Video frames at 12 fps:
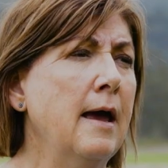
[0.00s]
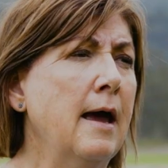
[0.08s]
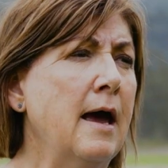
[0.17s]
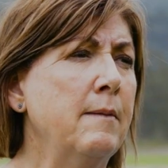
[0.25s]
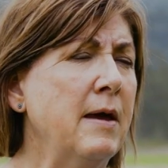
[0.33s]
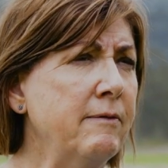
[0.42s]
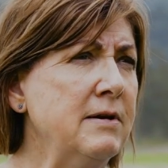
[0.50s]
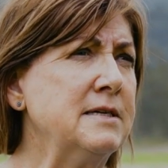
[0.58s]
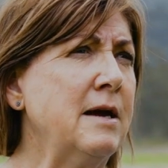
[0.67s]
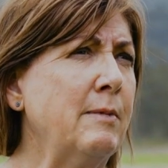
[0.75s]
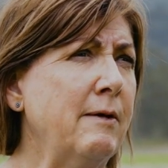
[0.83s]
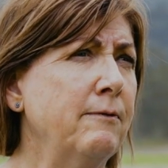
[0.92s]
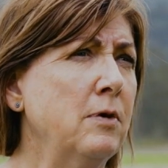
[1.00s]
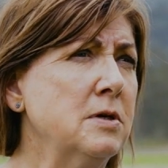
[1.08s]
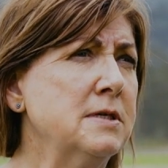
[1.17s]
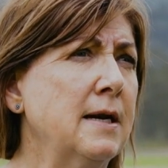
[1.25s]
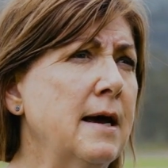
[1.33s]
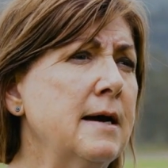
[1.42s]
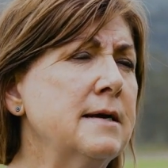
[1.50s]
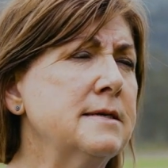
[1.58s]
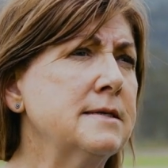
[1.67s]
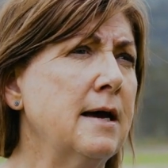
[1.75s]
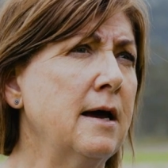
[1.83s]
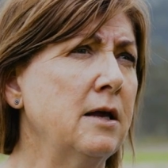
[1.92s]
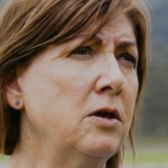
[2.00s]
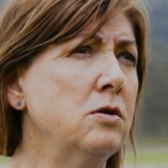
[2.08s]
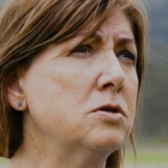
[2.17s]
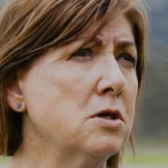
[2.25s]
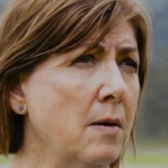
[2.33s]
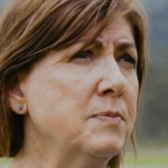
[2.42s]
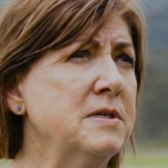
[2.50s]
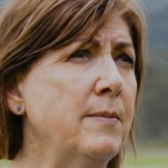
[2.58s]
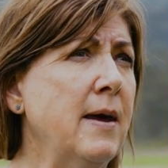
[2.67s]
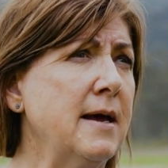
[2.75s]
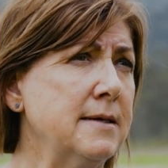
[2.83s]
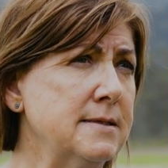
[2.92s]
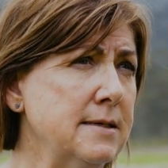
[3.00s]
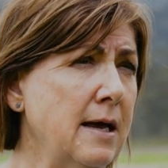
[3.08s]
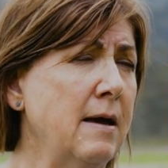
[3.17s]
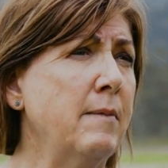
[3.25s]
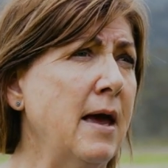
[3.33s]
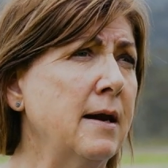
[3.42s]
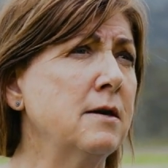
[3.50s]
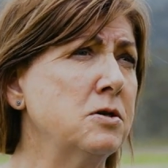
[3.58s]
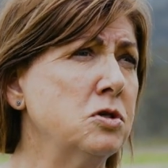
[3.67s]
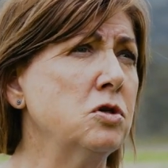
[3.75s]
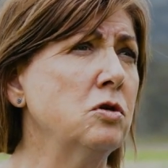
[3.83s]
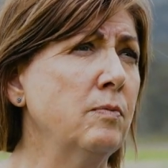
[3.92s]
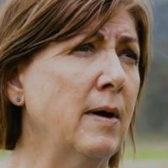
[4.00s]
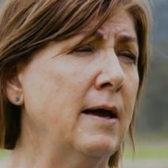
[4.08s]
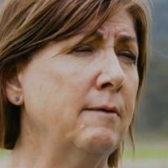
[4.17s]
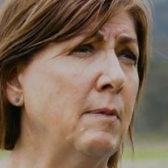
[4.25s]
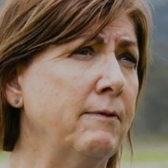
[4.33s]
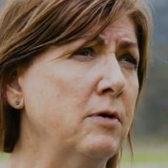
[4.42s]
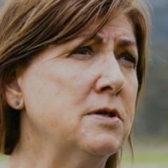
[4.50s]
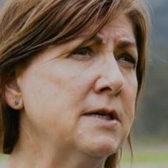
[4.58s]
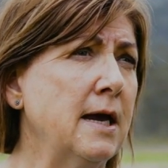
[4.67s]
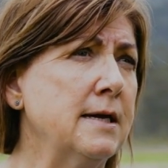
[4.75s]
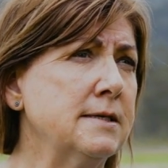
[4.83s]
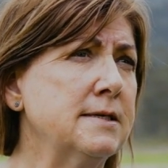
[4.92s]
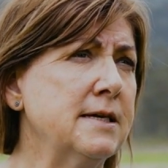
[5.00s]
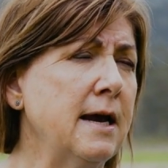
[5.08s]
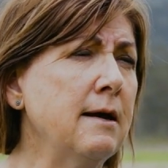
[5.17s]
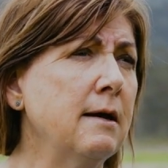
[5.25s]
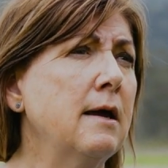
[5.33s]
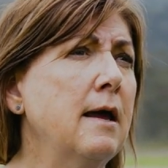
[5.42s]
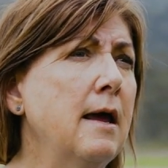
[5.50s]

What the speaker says: Every time I fertilize, I use Optimax added to my fertigated tank